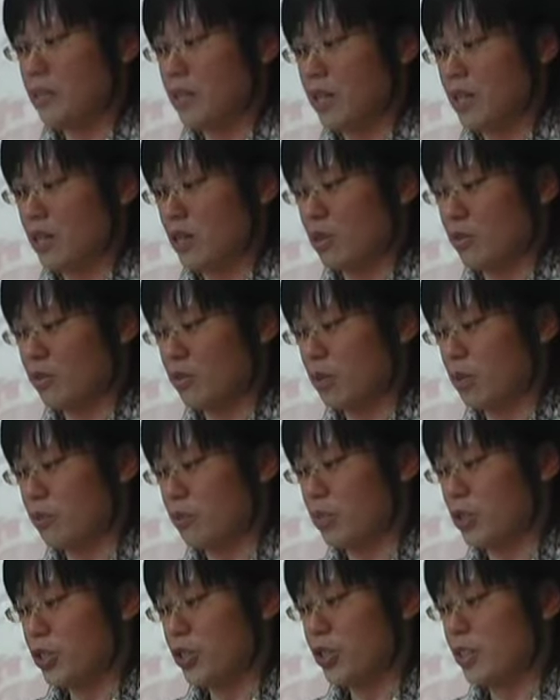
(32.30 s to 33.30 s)
me of
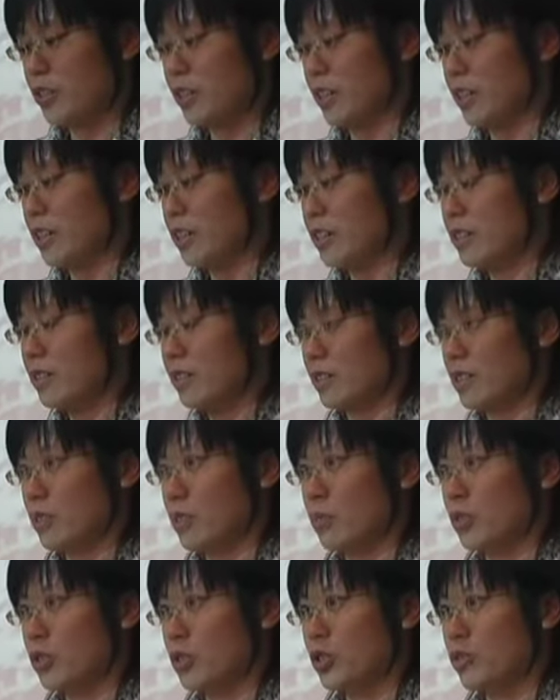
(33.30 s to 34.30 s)
Richard II,
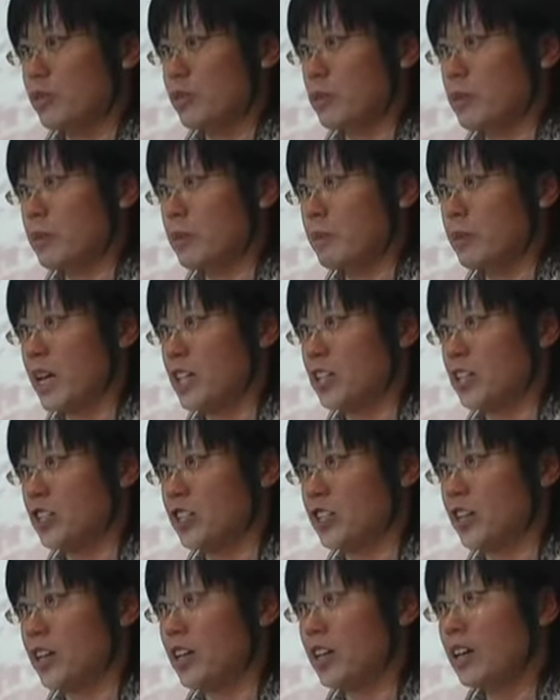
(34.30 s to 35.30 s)
which is filmed in
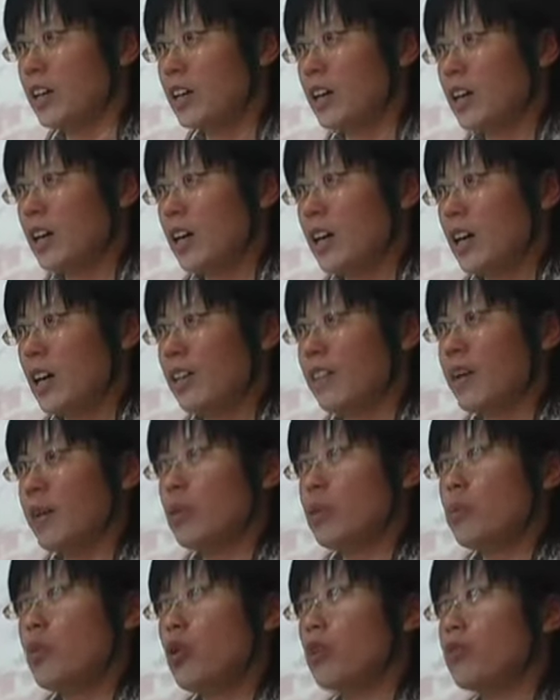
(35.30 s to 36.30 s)
Battersea. And
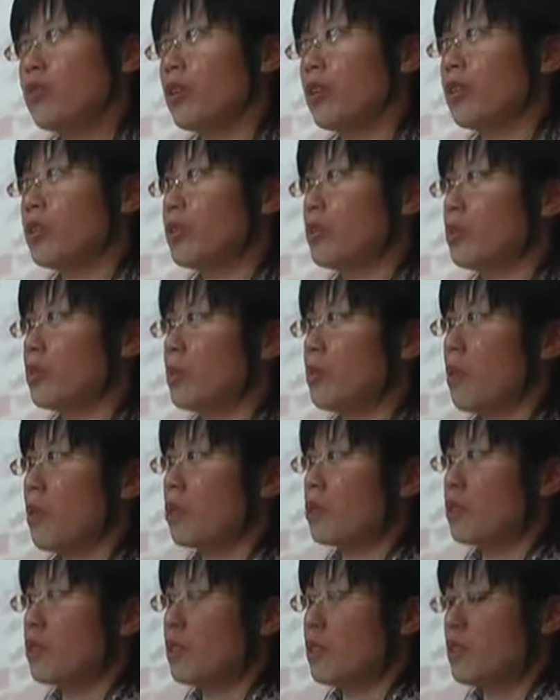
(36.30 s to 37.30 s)
then we move on to the
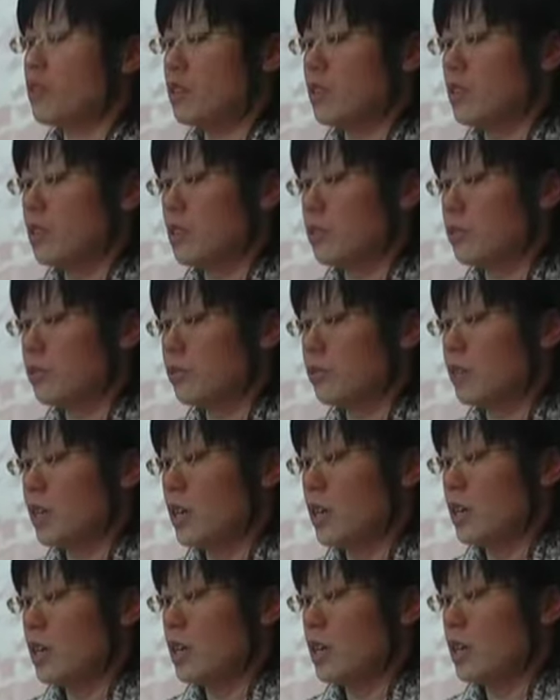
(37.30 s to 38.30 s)
possibility of
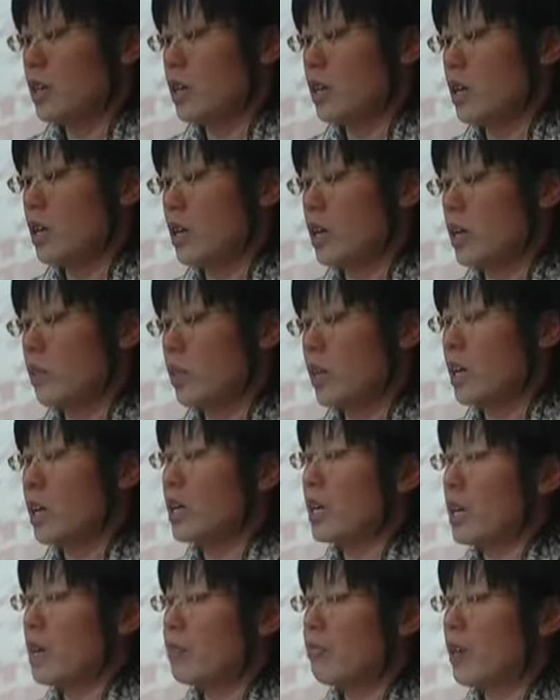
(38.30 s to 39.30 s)
a
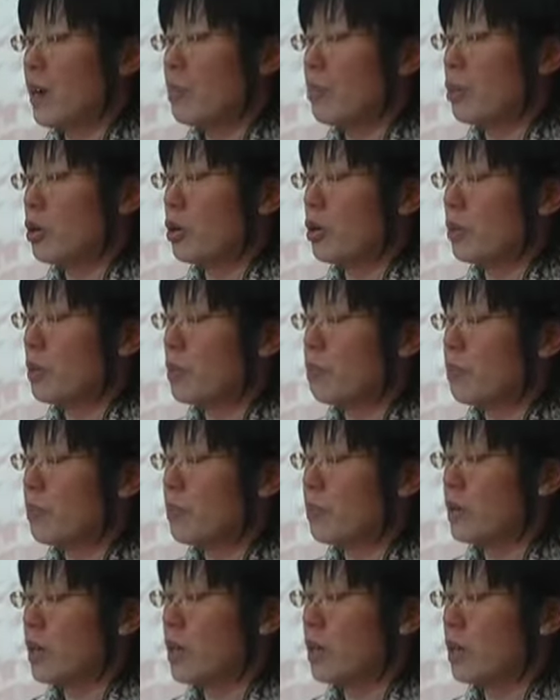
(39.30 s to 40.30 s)
kind of ephemeral and
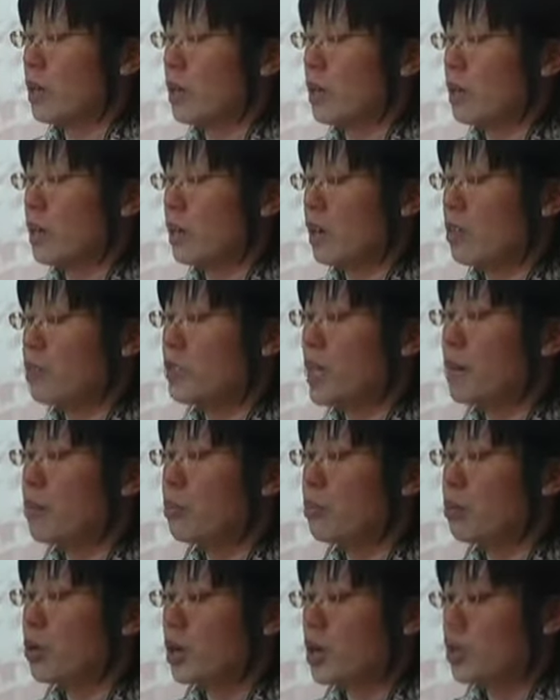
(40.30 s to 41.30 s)
kind of
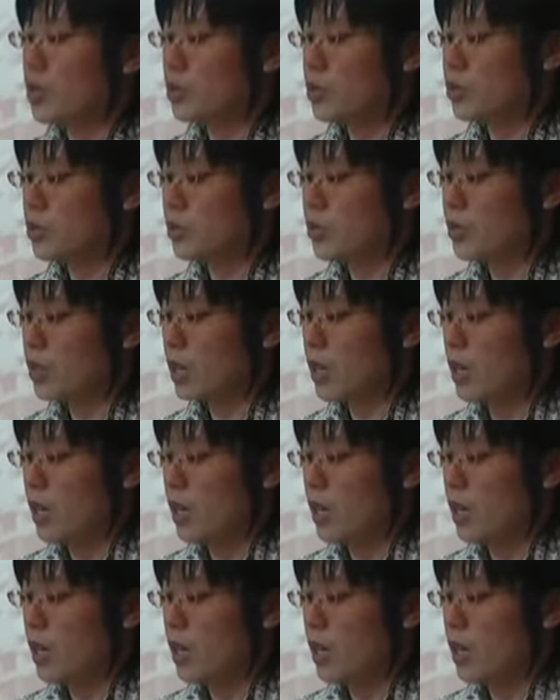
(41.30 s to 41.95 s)
temporary use,